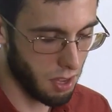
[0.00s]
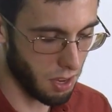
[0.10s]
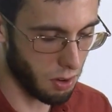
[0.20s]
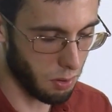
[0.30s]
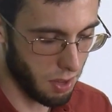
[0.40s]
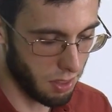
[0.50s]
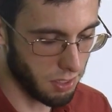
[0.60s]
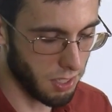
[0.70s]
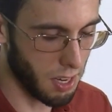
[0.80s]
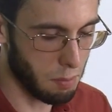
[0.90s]
you know,
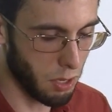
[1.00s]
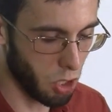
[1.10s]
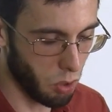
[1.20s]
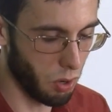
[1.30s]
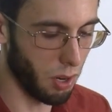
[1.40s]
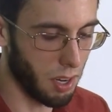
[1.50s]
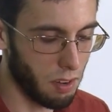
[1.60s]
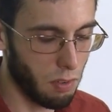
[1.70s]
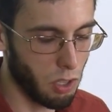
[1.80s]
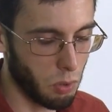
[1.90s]
this is a mature
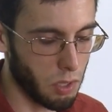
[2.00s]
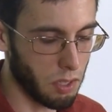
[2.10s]
individual.